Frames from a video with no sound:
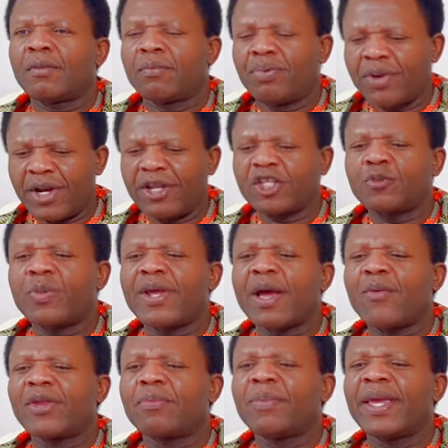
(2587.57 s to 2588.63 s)
Pray this
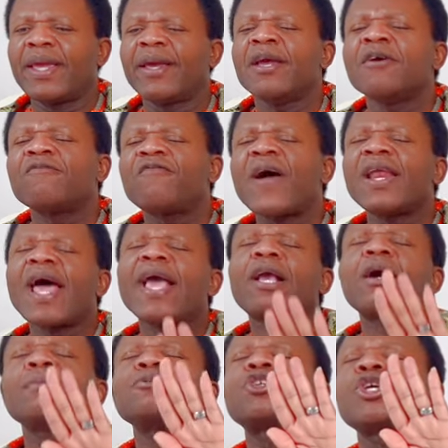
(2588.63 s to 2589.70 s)
prayer with me. Father, I
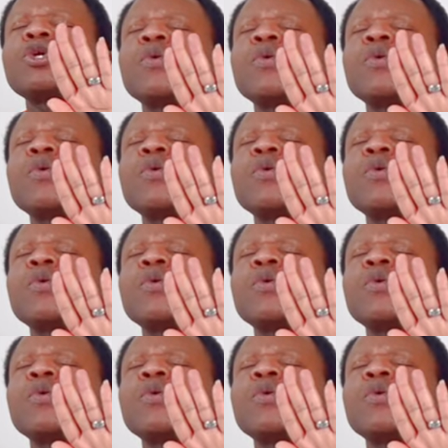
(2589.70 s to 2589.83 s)
come to